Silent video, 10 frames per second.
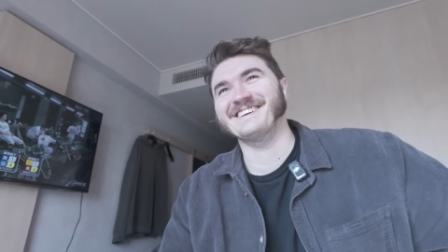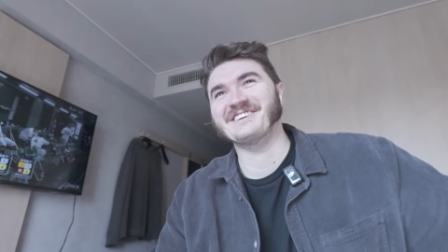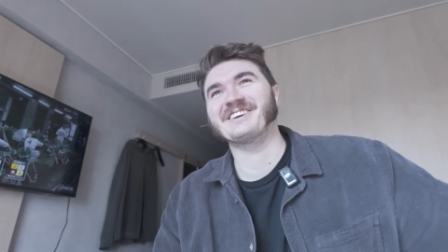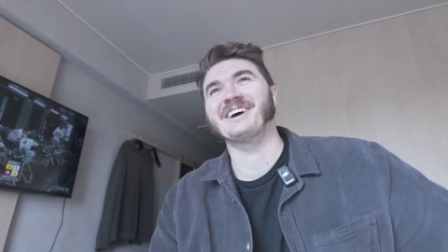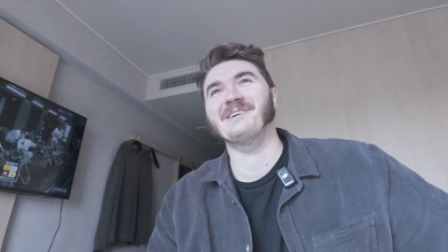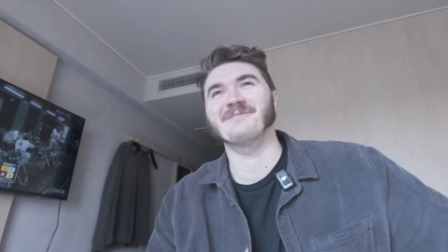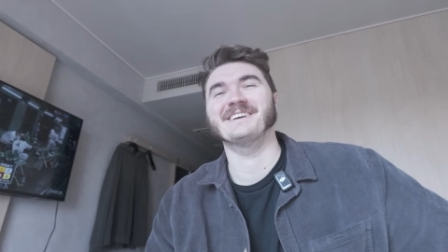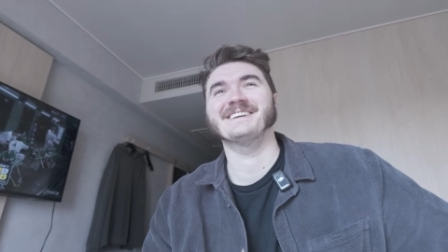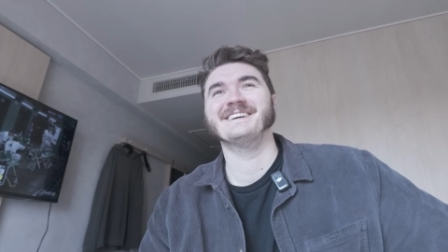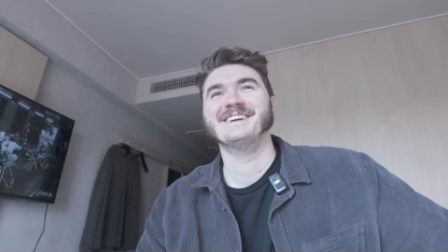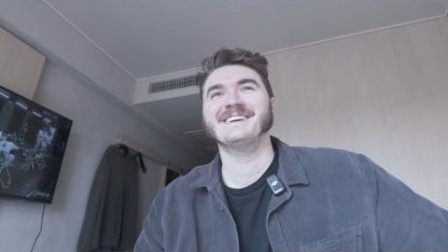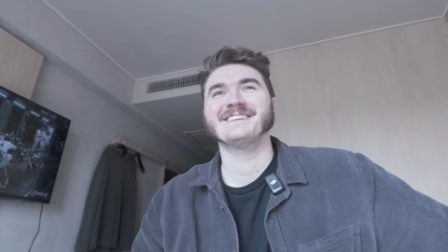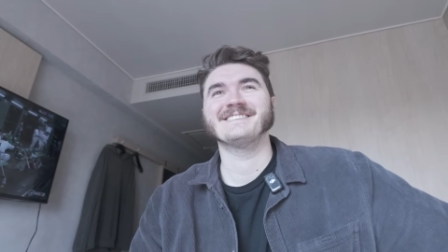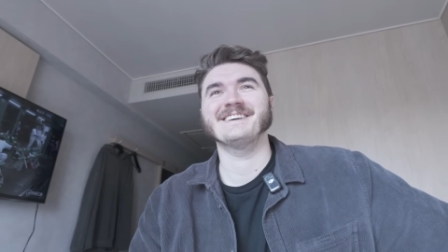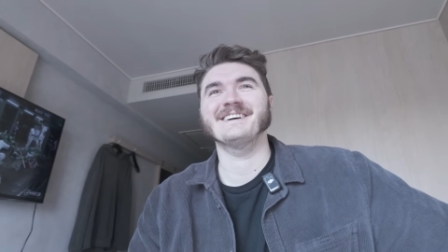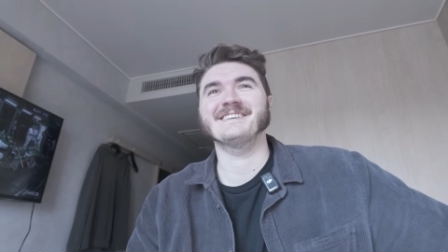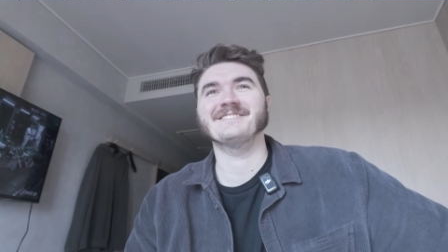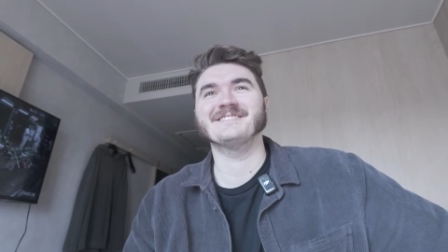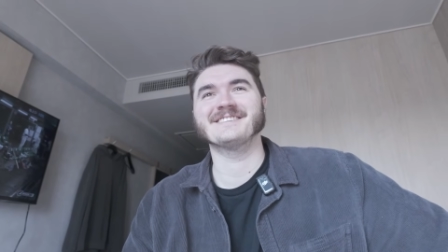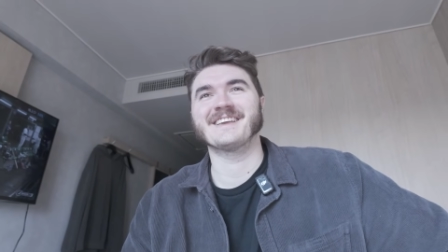you got me. Gotcha, dude. Yeah,
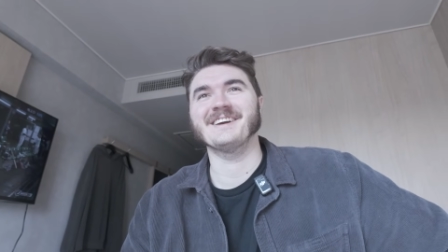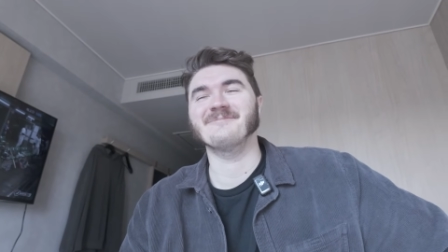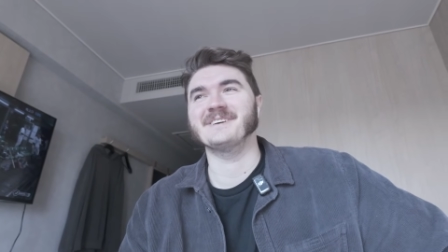you did. you were